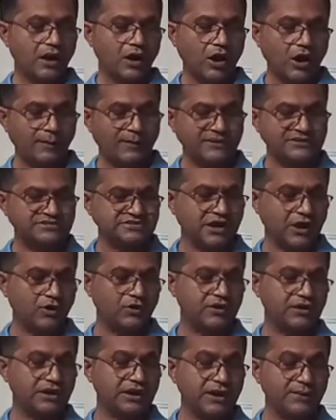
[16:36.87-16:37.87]
of a
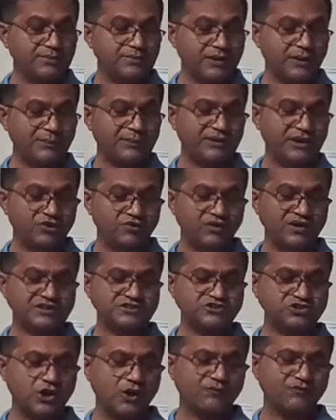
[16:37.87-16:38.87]
sound. If the
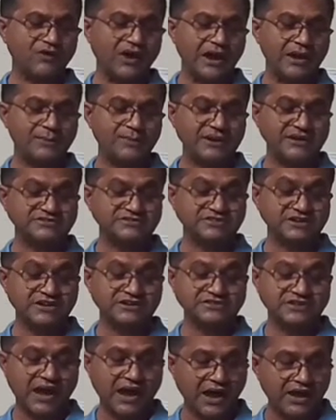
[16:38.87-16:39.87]
frequency of vibration
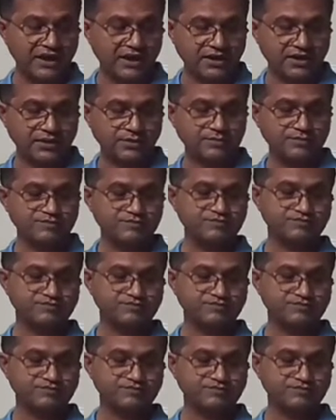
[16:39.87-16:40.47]
is higher,